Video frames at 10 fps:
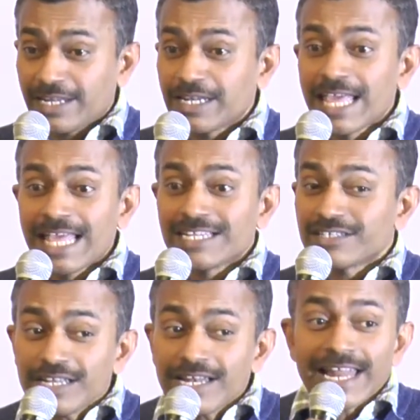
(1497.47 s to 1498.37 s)
and
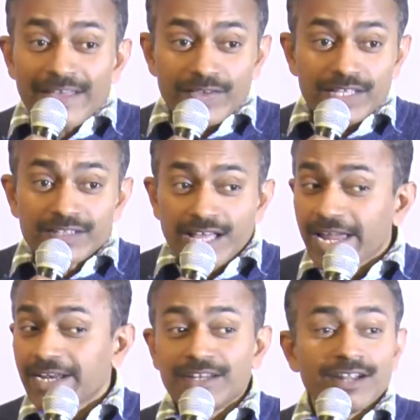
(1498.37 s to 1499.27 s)
till 11th
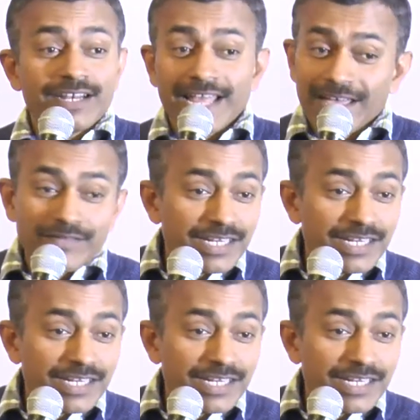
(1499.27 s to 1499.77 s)
I did not have